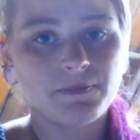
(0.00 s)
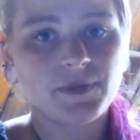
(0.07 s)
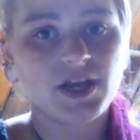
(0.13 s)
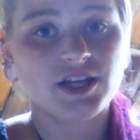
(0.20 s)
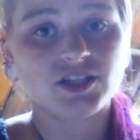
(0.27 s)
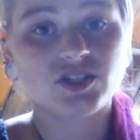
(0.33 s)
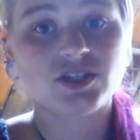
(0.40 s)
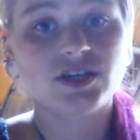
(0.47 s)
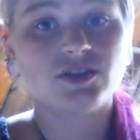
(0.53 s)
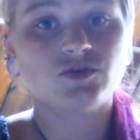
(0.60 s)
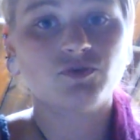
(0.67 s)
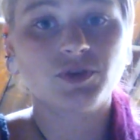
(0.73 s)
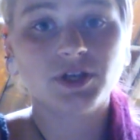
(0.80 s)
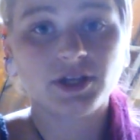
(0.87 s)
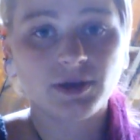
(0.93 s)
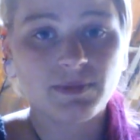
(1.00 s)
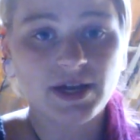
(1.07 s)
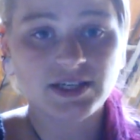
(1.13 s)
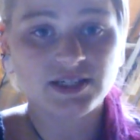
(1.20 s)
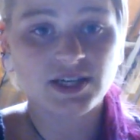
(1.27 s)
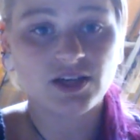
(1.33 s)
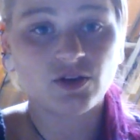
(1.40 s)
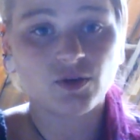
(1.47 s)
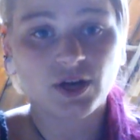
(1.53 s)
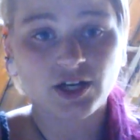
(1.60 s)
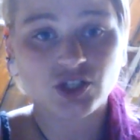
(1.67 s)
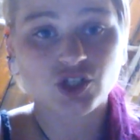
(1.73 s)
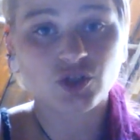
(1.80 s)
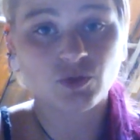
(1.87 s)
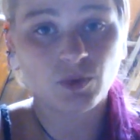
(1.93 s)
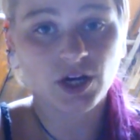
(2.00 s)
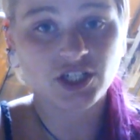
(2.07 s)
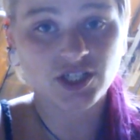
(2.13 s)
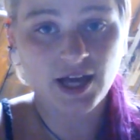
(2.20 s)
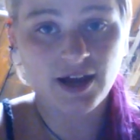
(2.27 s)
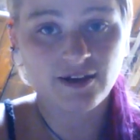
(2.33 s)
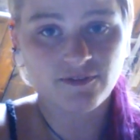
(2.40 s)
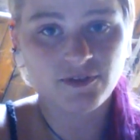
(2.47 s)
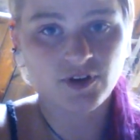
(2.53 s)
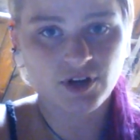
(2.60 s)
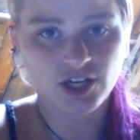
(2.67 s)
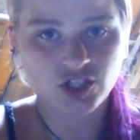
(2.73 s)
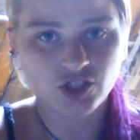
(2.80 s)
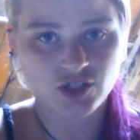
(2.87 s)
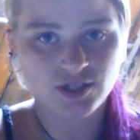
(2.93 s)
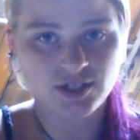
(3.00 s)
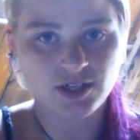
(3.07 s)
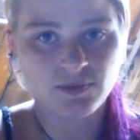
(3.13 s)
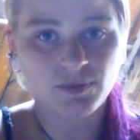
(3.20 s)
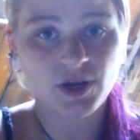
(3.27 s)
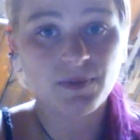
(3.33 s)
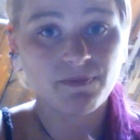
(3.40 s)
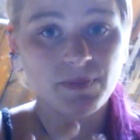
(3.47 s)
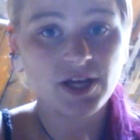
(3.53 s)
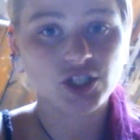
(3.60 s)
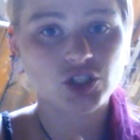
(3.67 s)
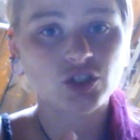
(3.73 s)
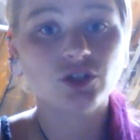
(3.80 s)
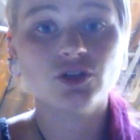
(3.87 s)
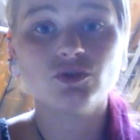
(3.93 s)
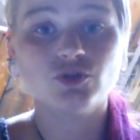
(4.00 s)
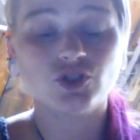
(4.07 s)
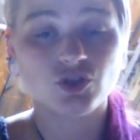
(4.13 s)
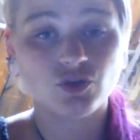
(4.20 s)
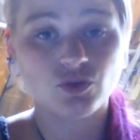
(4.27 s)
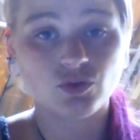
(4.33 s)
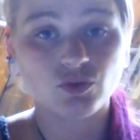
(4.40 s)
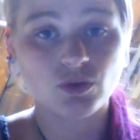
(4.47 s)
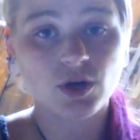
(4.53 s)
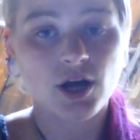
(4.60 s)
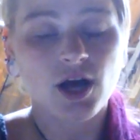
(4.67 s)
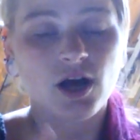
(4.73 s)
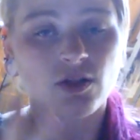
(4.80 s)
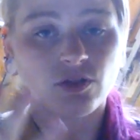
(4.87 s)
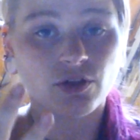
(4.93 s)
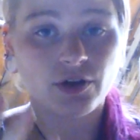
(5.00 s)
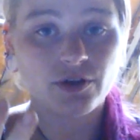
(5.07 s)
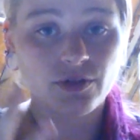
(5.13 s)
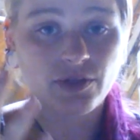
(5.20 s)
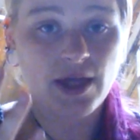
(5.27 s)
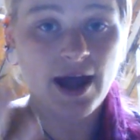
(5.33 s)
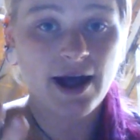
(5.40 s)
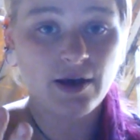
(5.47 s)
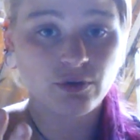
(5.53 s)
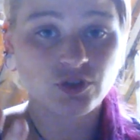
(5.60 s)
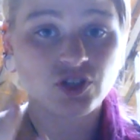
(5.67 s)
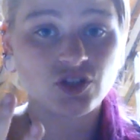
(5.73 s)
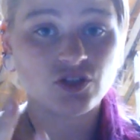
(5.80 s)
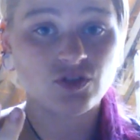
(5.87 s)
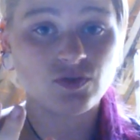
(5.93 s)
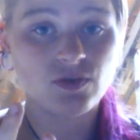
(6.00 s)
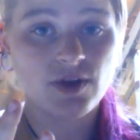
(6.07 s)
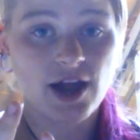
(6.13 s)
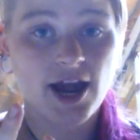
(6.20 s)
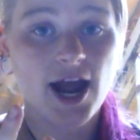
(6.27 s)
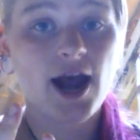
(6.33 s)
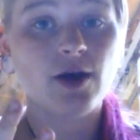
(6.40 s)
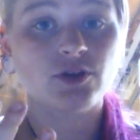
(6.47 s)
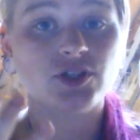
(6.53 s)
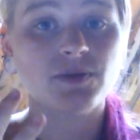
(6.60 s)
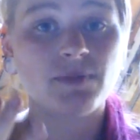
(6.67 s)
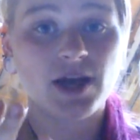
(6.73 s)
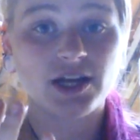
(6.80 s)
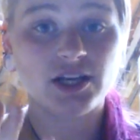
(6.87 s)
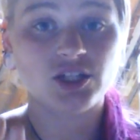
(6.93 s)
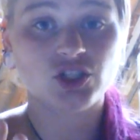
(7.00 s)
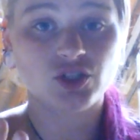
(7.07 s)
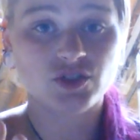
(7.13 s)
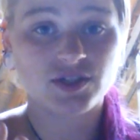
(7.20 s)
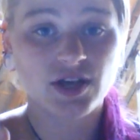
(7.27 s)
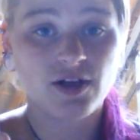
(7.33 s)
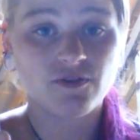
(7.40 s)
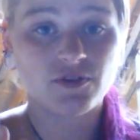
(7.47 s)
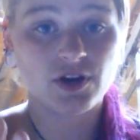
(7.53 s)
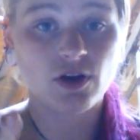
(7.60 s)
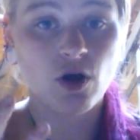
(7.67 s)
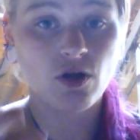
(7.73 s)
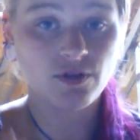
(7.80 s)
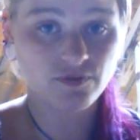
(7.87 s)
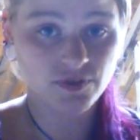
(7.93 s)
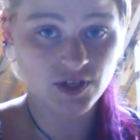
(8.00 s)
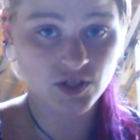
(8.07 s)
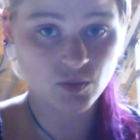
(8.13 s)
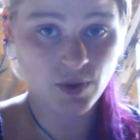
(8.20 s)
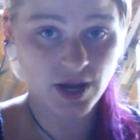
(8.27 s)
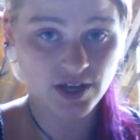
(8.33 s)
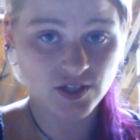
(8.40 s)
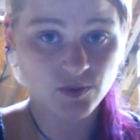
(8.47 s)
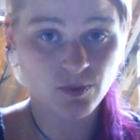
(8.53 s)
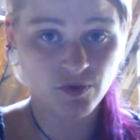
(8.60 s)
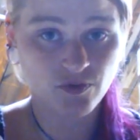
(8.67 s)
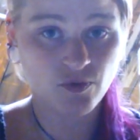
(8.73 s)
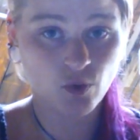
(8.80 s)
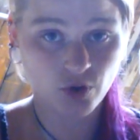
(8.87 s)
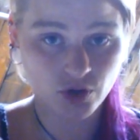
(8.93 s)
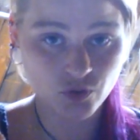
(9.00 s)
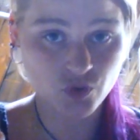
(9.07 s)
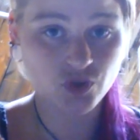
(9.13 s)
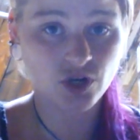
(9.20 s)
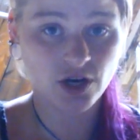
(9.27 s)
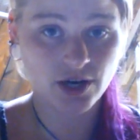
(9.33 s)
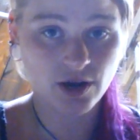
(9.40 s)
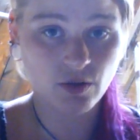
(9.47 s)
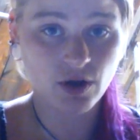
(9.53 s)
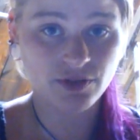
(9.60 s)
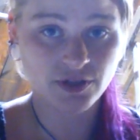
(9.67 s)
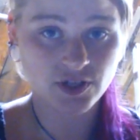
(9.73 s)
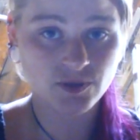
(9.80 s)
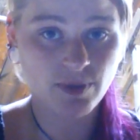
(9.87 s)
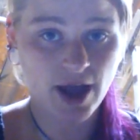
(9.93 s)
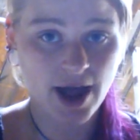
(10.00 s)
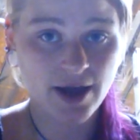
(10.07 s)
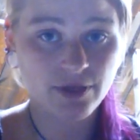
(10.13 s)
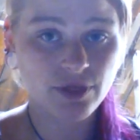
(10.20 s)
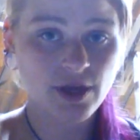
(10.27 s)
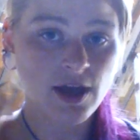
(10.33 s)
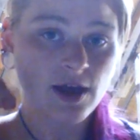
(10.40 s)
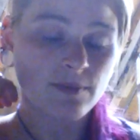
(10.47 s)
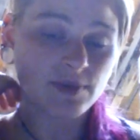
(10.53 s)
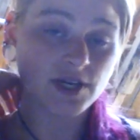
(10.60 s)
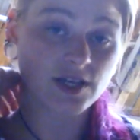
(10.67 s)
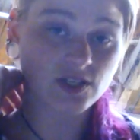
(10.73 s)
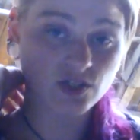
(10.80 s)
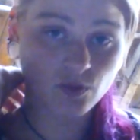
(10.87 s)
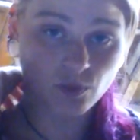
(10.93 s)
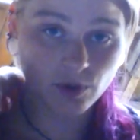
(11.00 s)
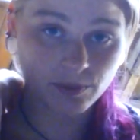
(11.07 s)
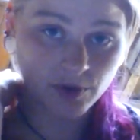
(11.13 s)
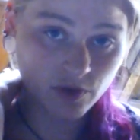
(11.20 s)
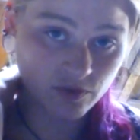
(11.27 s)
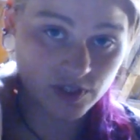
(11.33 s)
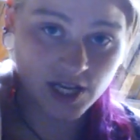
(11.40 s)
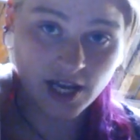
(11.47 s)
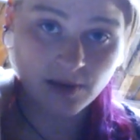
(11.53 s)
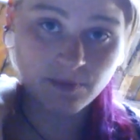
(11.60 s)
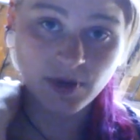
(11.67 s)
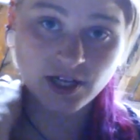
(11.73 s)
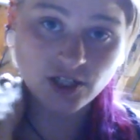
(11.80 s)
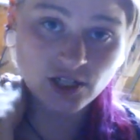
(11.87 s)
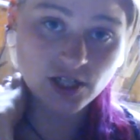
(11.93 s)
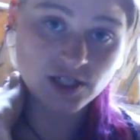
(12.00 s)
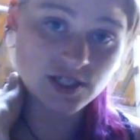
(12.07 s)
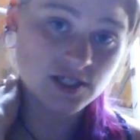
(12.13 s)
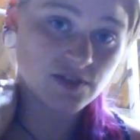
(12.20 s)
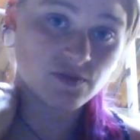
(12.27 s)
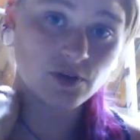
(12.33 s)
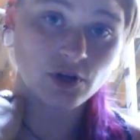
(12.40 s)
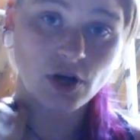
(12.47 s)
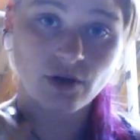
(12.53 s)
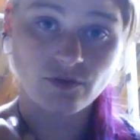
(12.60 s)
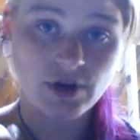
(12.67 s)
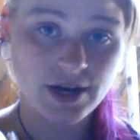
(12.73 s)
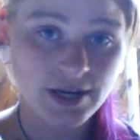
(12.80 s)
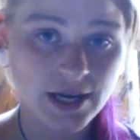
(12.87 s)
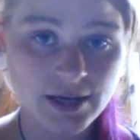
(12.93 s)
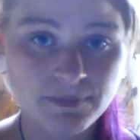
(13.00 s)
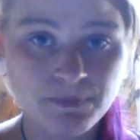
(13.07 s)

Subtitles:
It's really amazing. You guys should watch that if you're interested, but make sure you do learn how to manage yourself in all of these ways before you start out on this path, because you will be overtaken by darkness if you're not ready.